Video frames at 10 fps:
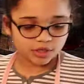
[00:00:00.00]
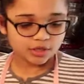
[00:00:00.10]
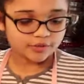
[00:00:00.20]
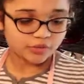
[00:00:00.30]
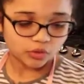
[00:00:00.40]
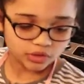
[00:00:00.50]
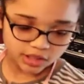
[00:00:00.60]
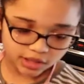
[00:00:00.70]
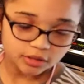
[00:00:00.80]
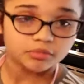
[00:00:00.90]
going to fold
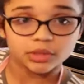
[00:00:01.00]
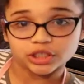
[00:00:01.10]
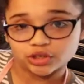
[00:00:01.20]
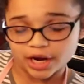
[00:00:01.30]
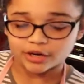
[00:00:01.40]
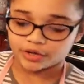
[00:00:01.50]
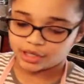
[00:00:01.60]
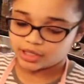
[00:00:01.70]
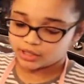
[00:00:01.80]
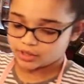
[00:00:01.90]
in my dry
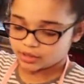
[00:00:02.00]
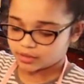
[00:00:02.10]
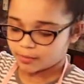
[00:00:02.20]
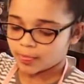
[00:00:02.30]
ingredients.